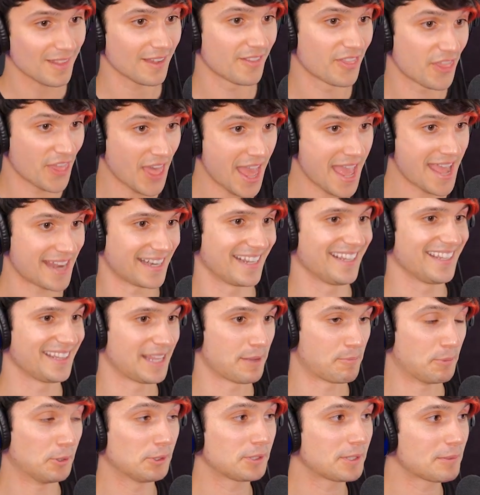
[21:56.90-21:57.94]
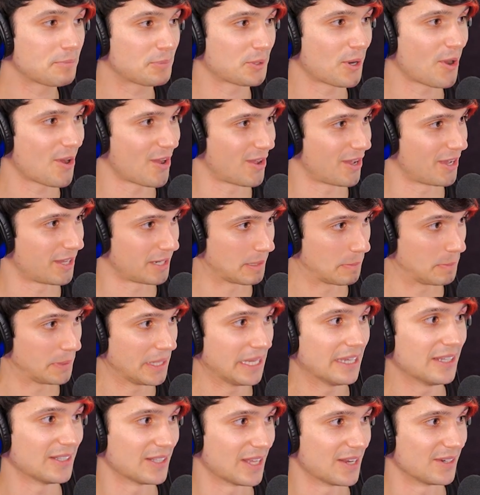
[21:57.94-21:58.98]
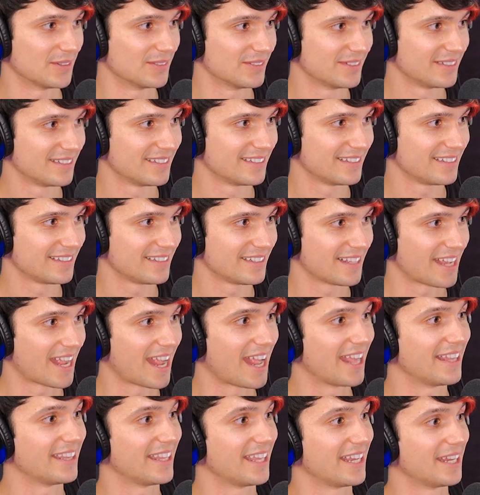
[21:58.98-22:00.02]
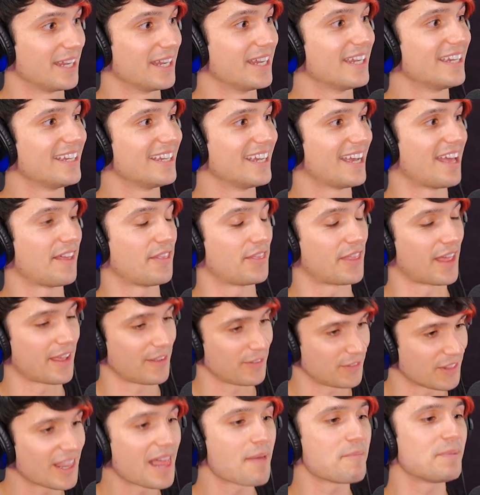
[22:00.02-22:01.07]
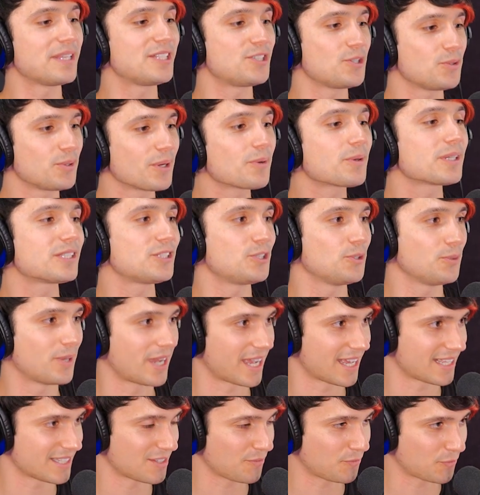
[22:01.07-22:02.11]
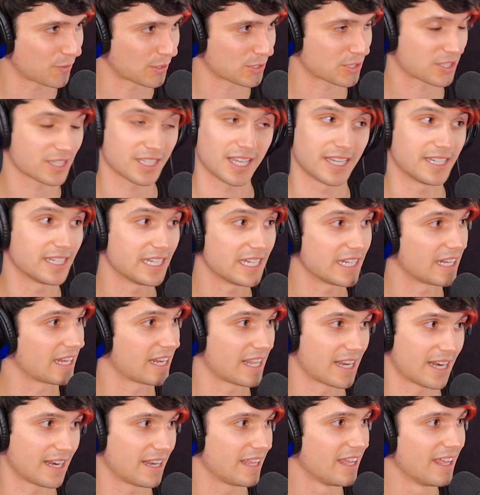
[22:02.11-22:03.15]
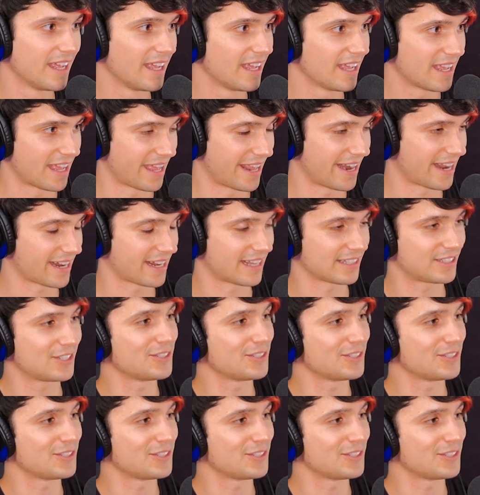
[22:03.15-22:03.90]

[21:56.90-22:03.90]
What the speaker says: Then they put the bra on a pillow, and they let me do it with 2 hands at first because I needed it, and I got